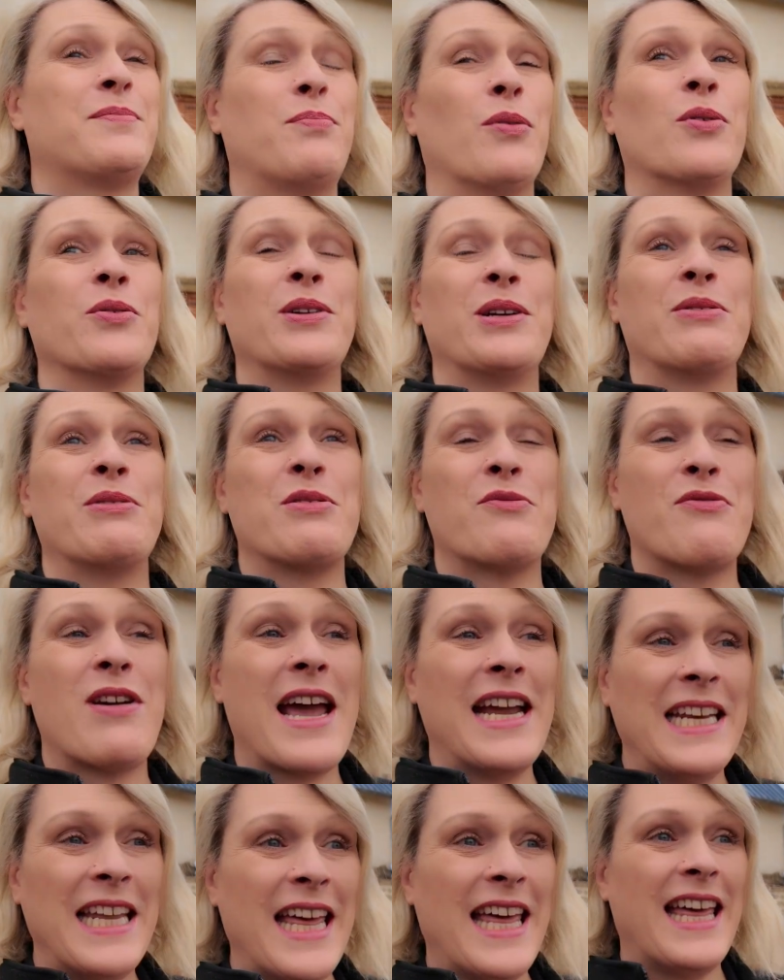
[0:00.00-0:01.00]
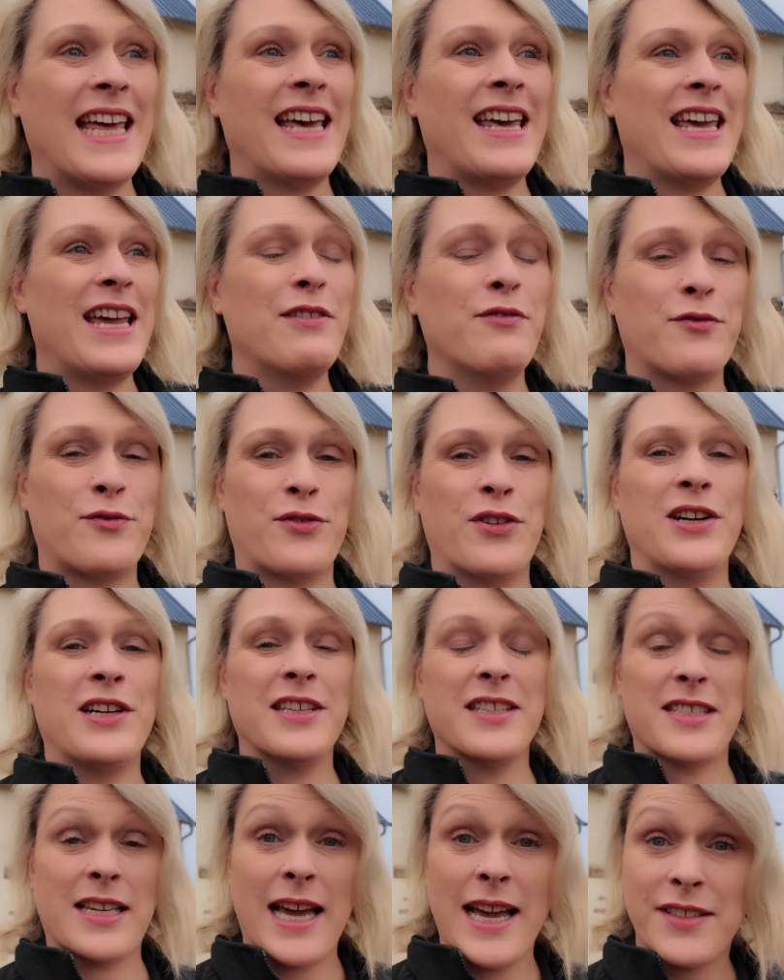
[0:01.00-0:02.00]
It's pouring with rain here in
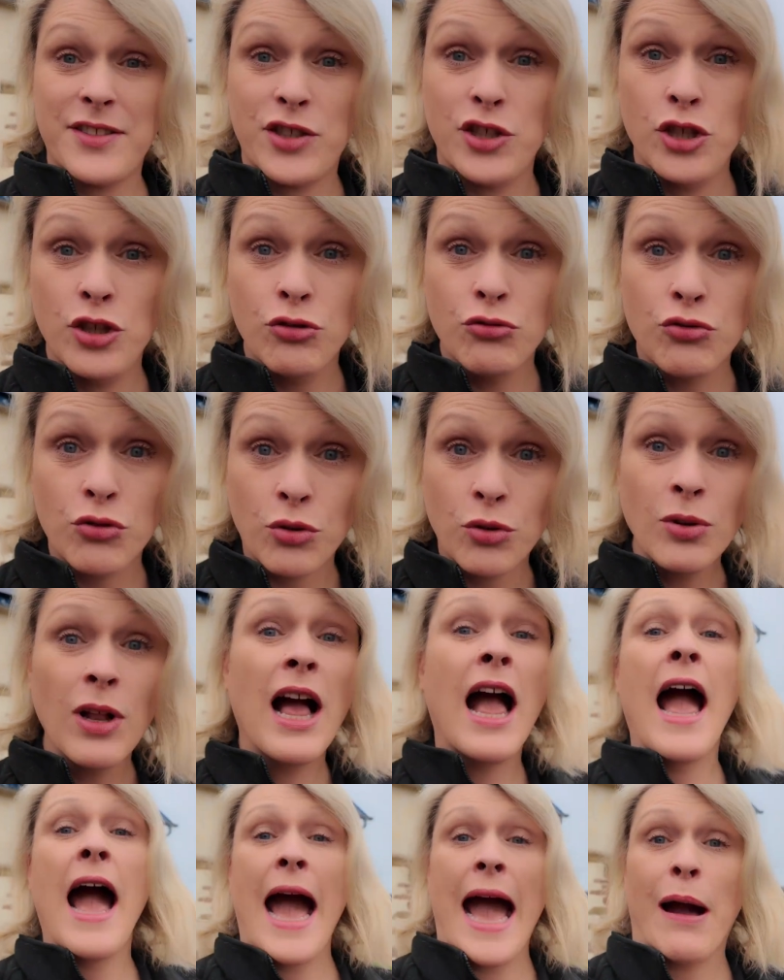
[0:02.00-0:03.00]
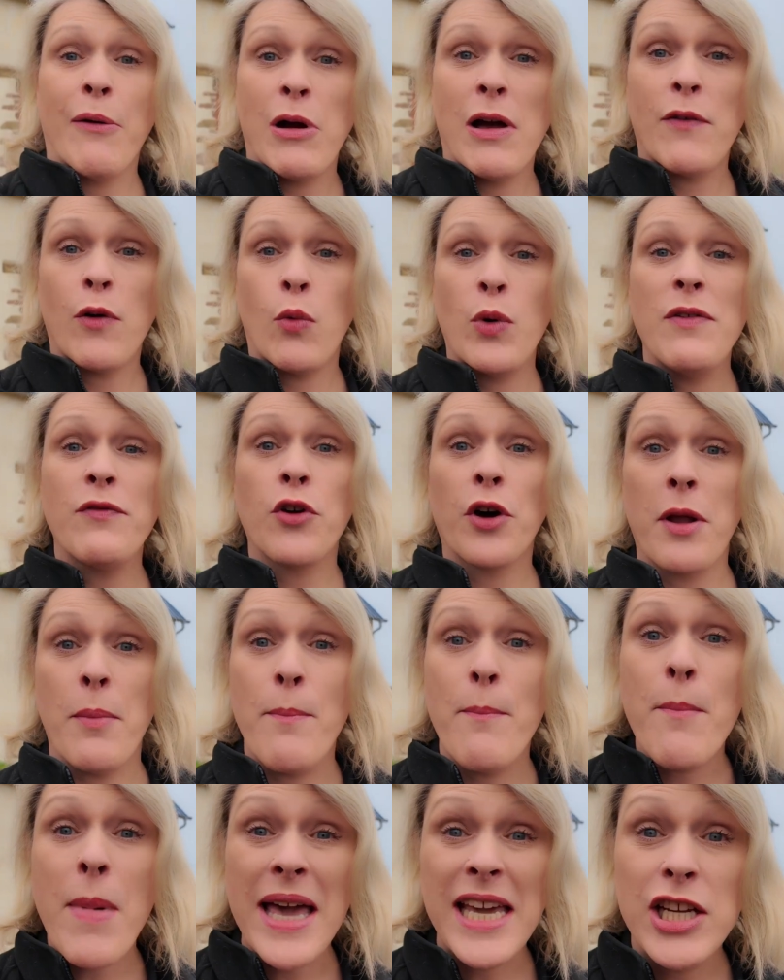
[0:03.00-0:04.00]
France as usual. However, we've got a
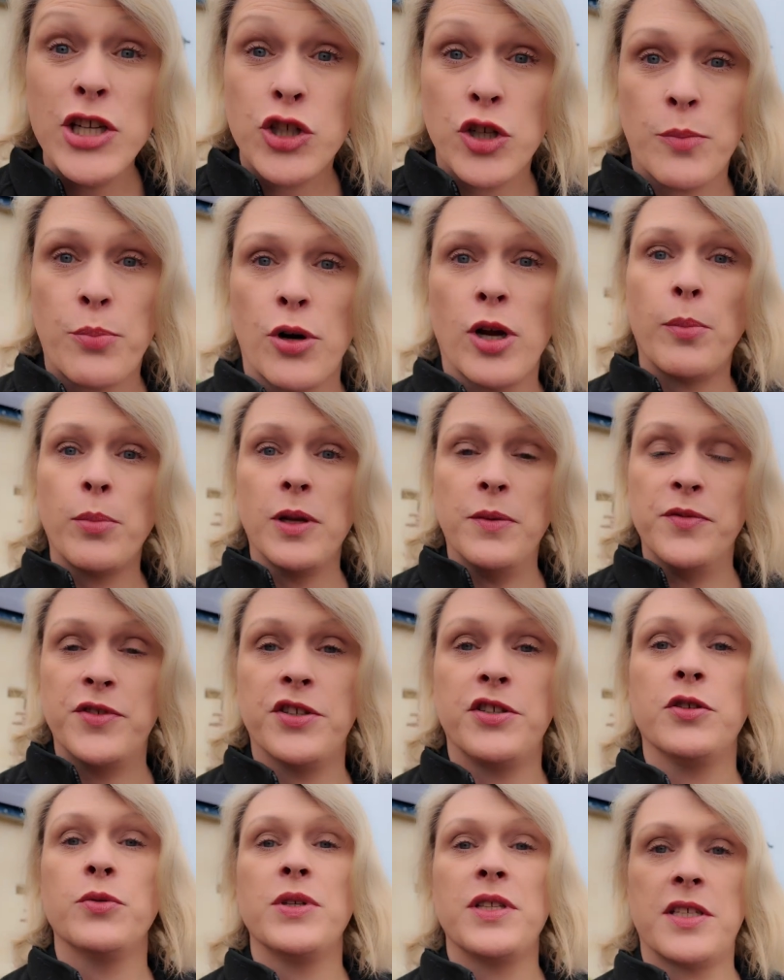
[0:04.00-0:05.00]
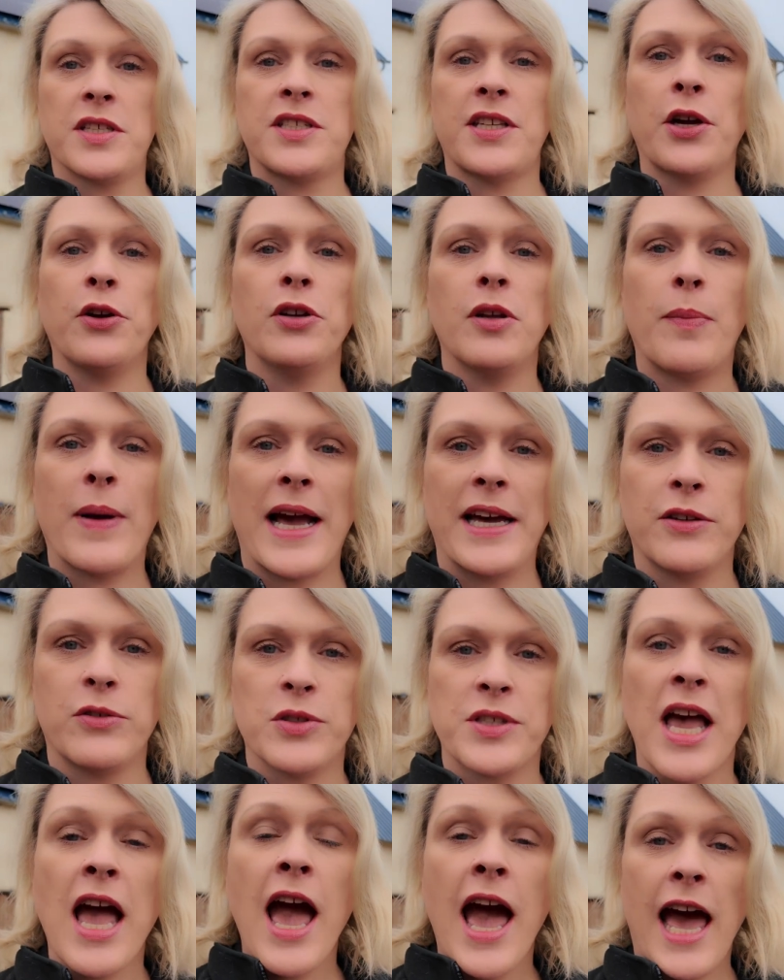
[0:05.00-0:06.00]
major problem to do with the solar
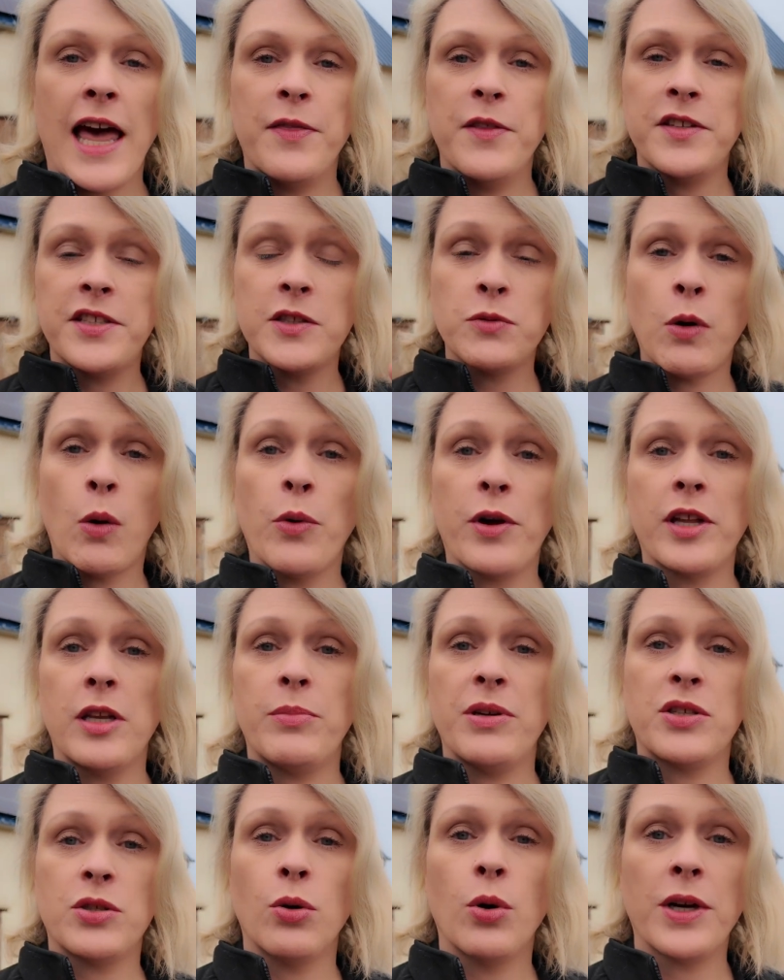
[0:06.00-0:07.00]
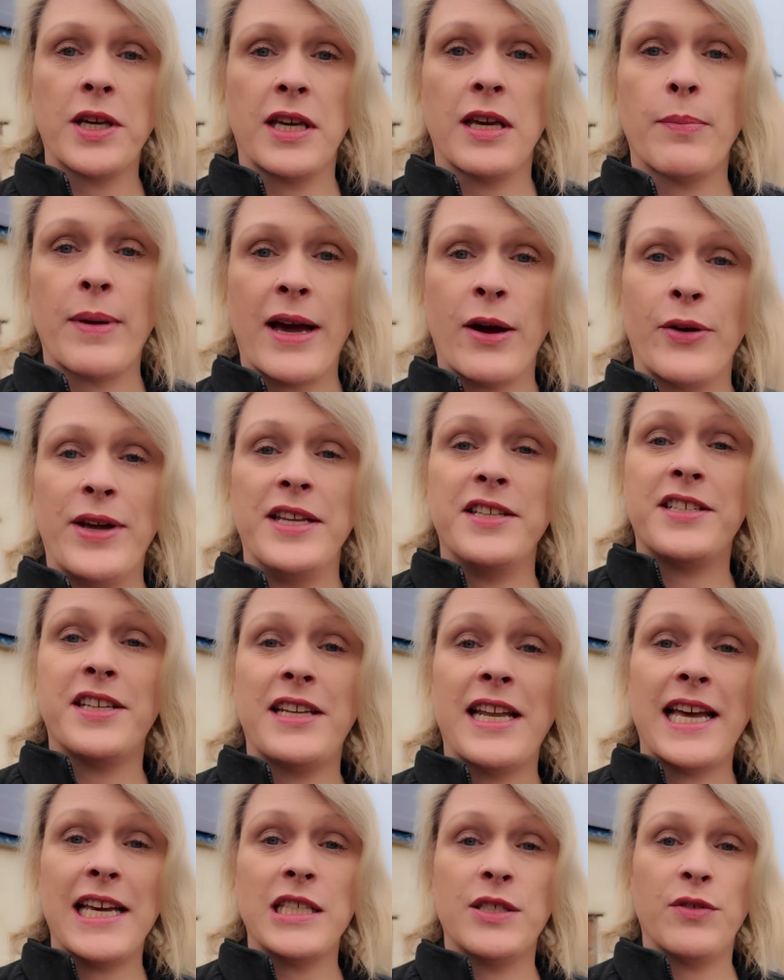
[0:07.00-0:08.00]
panels, and this is what we're going to be talking about in
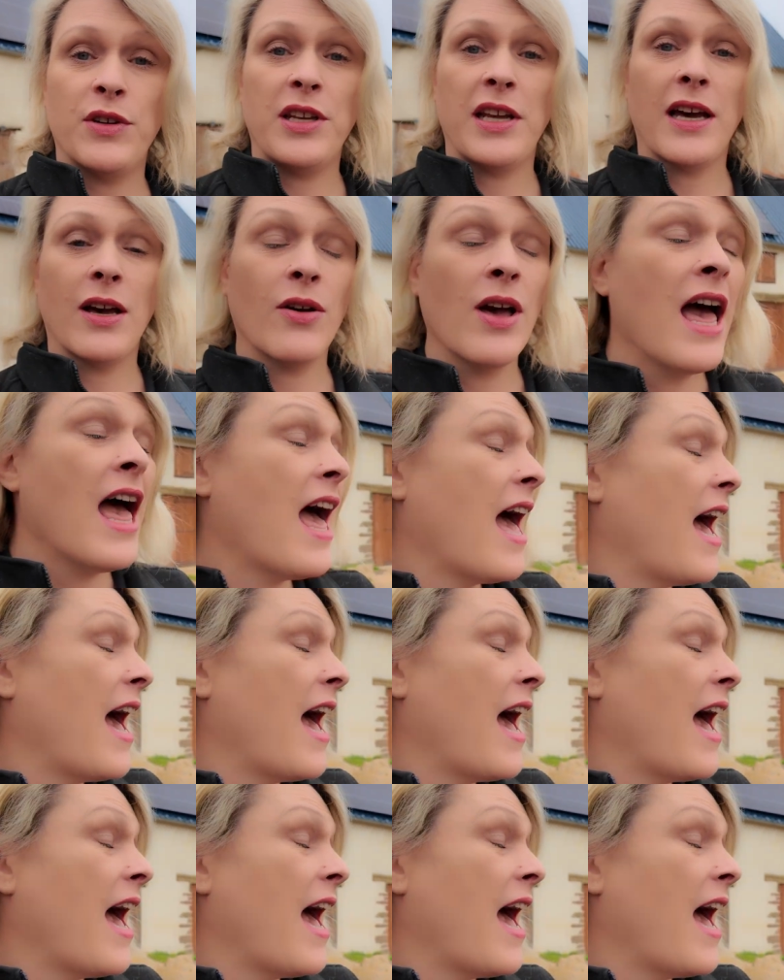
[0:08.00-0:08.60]
today's video.